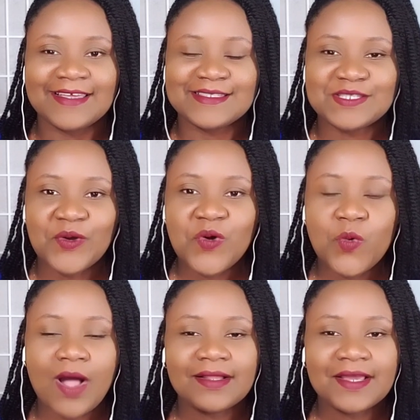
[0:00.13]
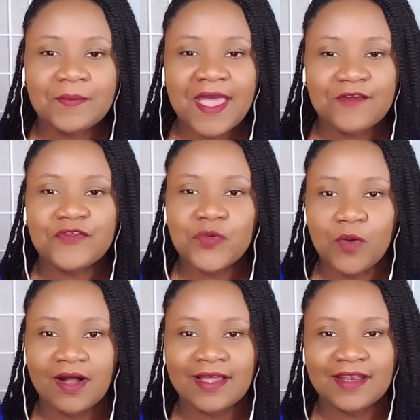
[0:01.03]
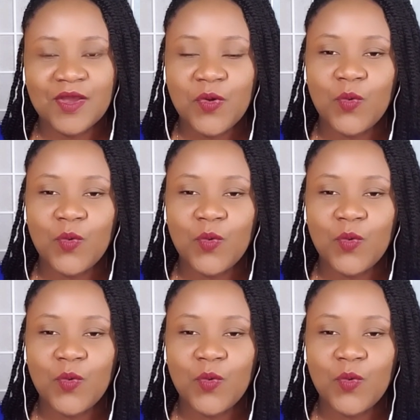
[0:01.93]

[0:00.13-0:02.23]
So, welcome everyone.